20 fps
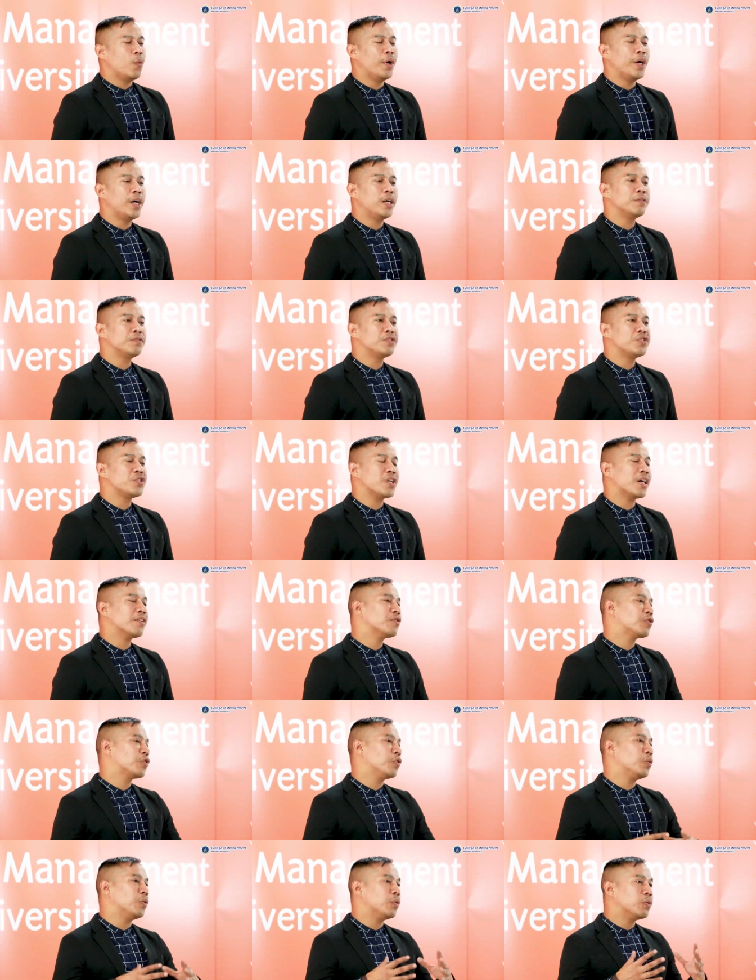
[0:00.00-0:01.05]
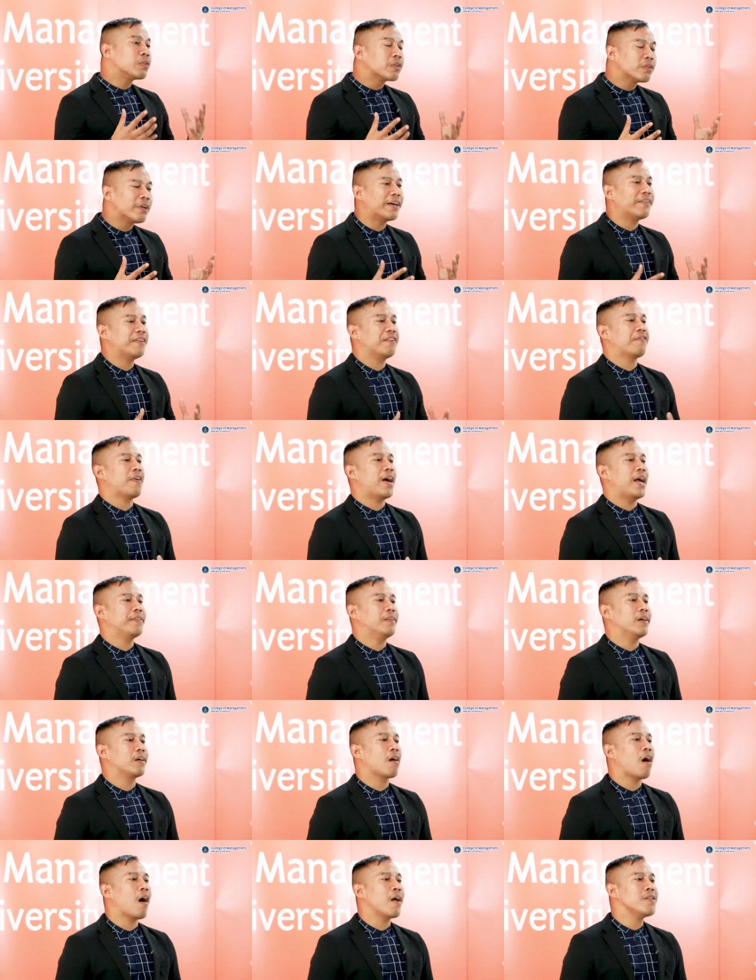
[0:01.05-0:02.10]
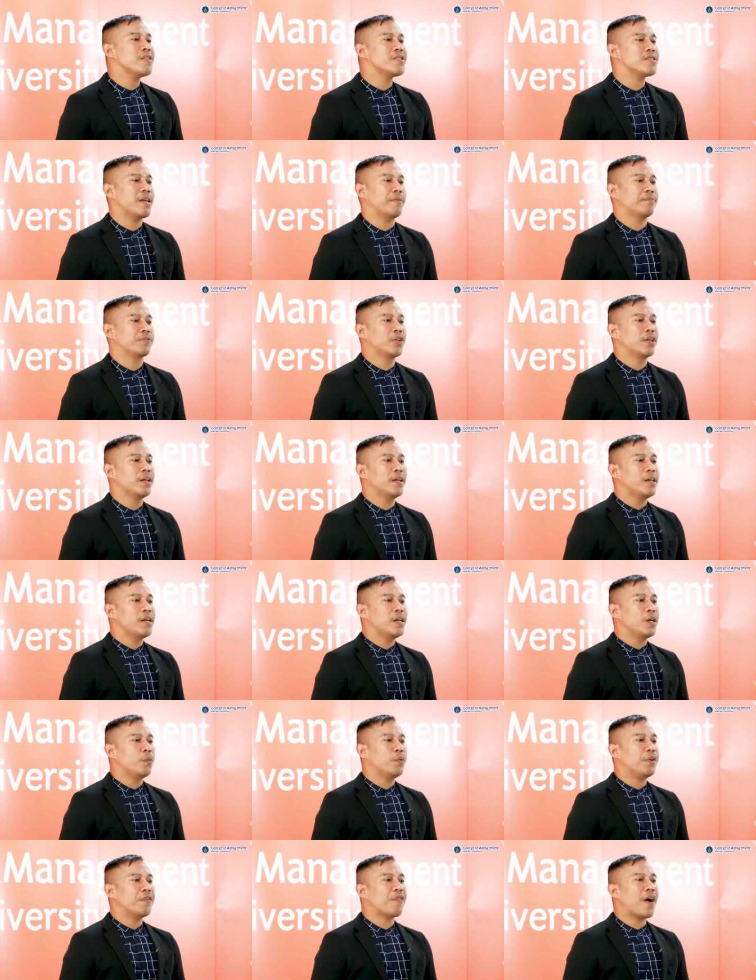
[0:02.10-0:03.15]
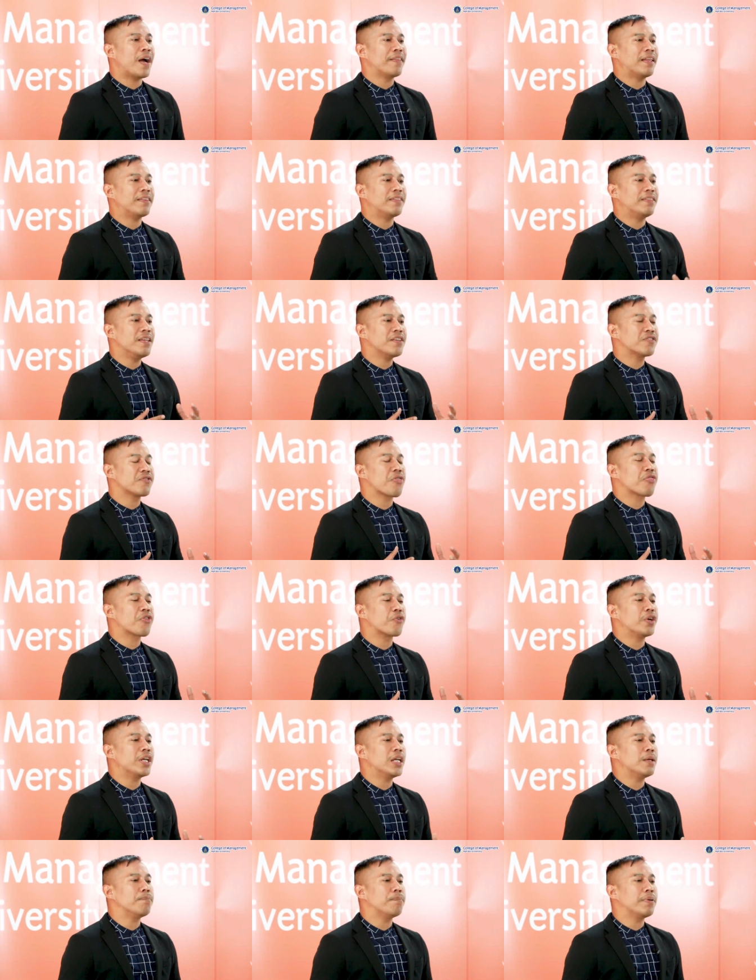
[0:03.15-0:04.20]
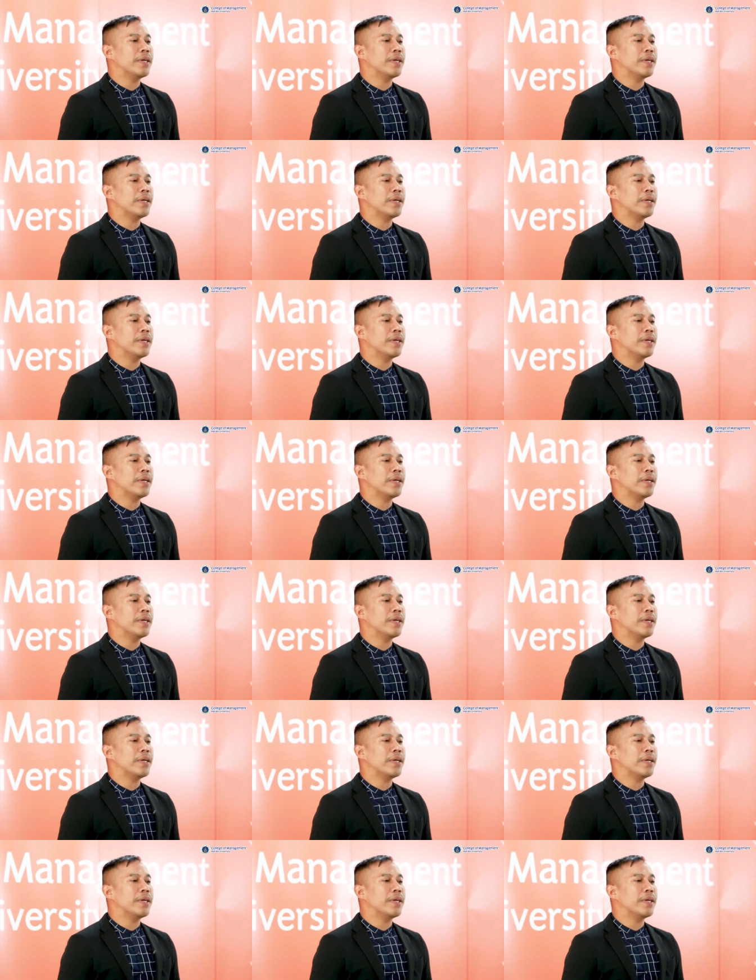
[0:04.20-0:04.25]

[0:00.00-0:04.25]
Well, just to clarify the concept, we find that these three